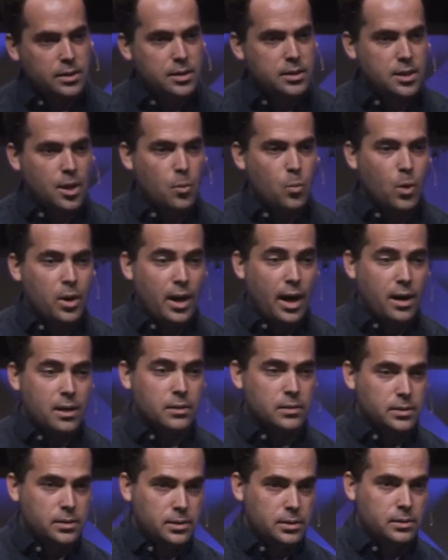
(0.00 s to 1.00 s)
someone
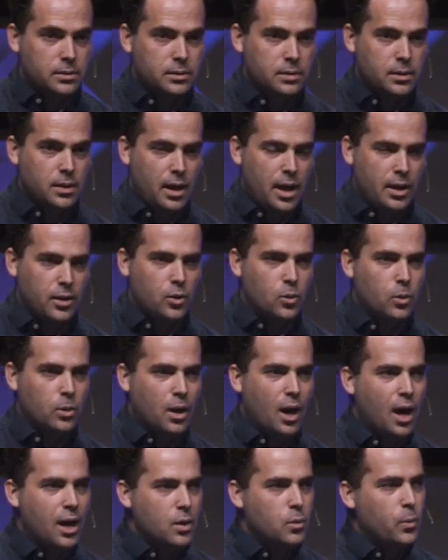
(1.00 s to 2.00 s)
else at
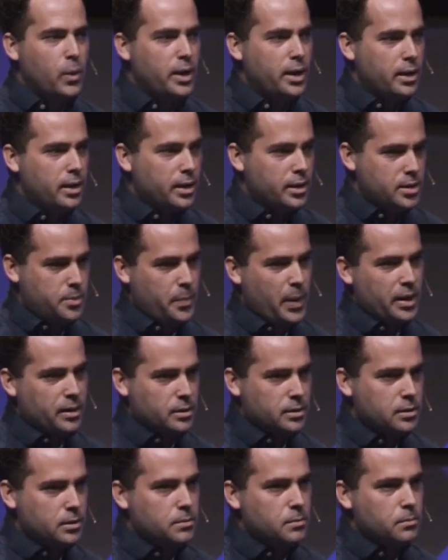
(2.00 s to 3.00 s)
your unwitting
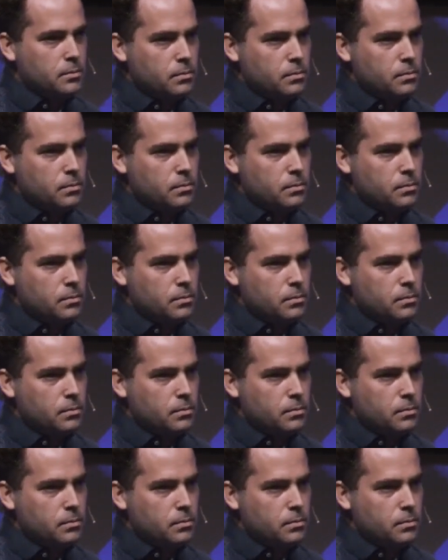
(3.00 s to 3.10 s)
expense.